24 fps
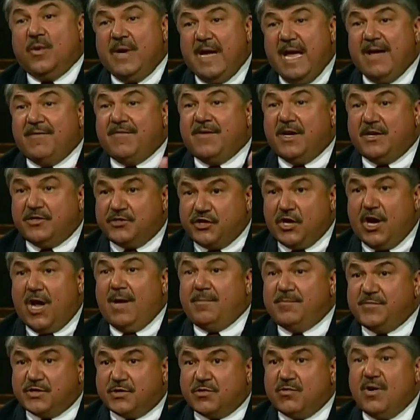We have a
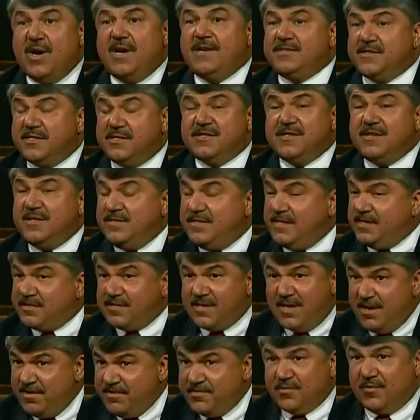jobs crisis in
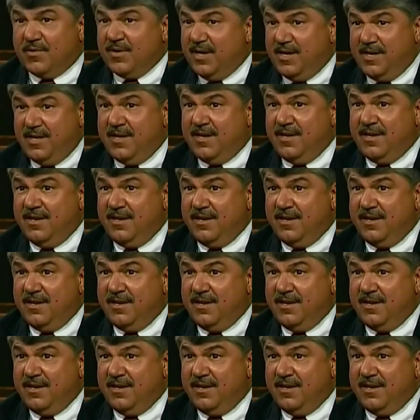this country.